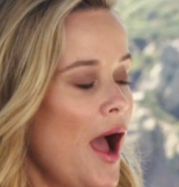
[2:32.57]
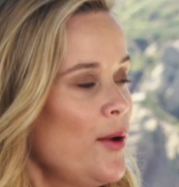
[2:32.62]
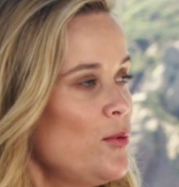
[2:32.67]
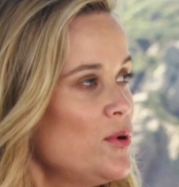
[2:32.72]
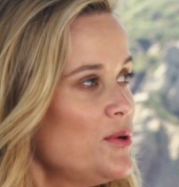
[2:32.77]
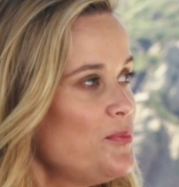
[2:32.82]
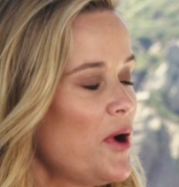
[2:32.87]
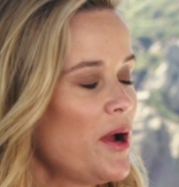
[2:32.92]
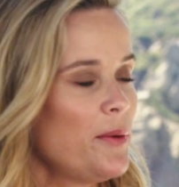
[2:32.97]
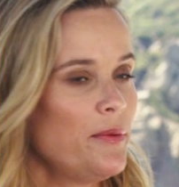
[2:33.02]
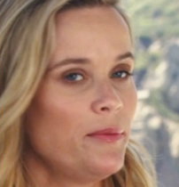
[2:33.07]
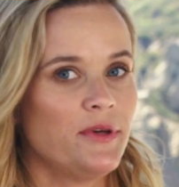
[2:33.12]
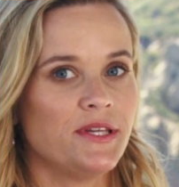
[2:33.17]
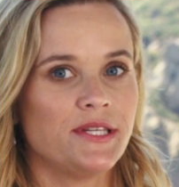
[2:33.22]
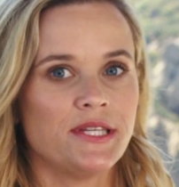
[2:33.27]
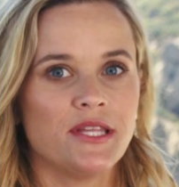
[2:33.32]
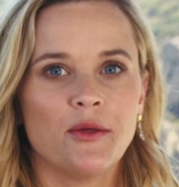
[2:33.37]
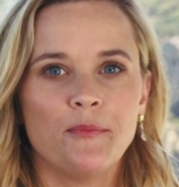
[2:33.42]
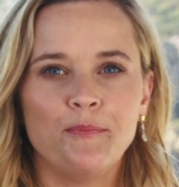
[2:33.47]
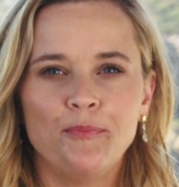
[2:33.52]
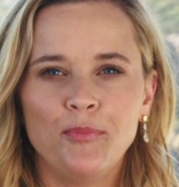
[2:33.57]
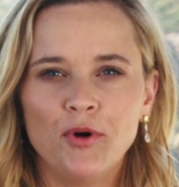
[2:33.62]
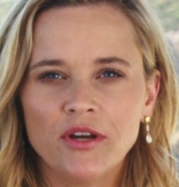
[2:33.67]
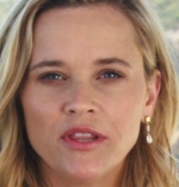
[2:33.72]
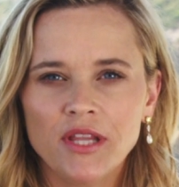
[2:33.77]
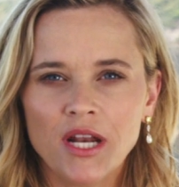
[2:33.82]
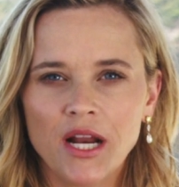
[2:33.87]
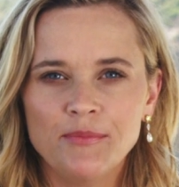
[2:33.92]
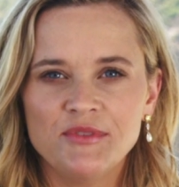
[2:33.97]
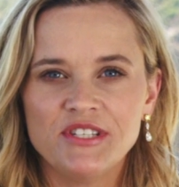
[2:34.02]
I would probably say the
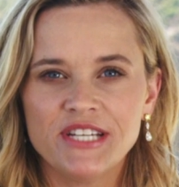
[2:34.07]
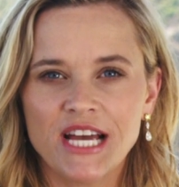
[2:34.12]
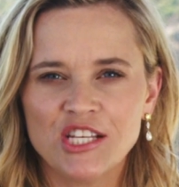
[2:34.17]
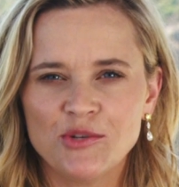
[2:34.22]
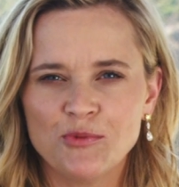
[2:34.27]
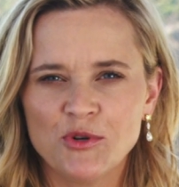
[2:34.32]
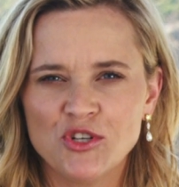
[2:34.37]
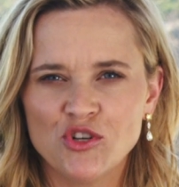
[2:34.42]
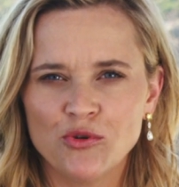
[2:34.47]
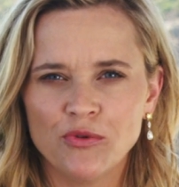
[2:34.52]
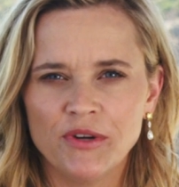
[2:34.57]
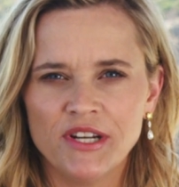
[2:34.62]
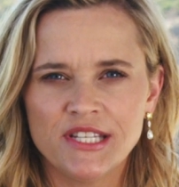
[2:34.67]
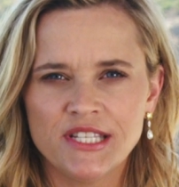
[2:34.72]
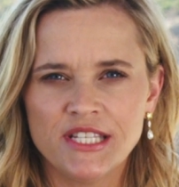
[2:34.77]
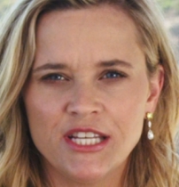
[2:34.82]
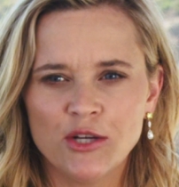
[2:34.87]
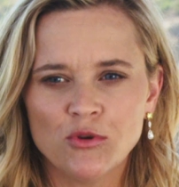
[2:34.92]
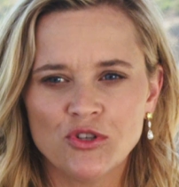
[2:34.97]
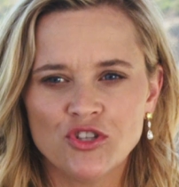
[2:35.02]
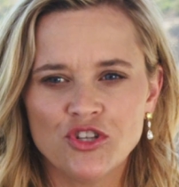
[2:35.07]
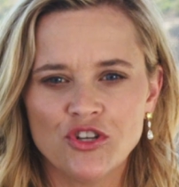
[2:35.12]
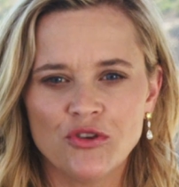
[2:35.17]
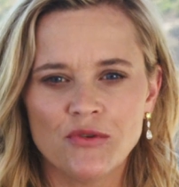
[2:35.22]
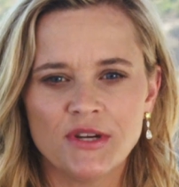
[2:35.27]
book that I'm desperate to read a sequel to